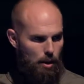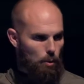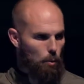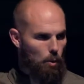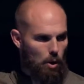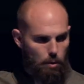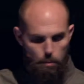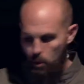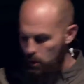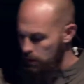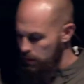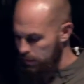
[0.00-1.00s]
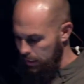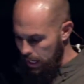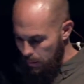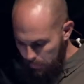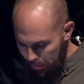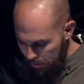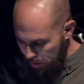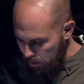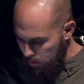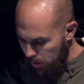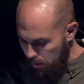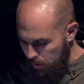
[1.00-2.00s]
You're worth more than the company that
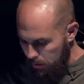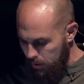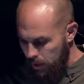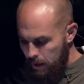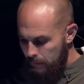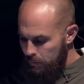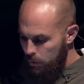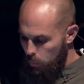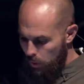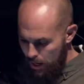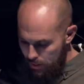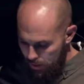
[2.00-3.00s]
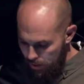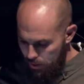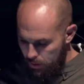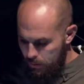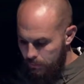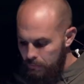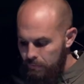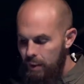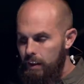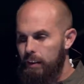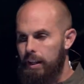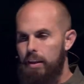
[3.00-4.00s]
you own, the way that you
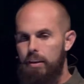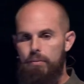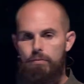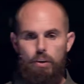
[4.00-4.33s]
lead.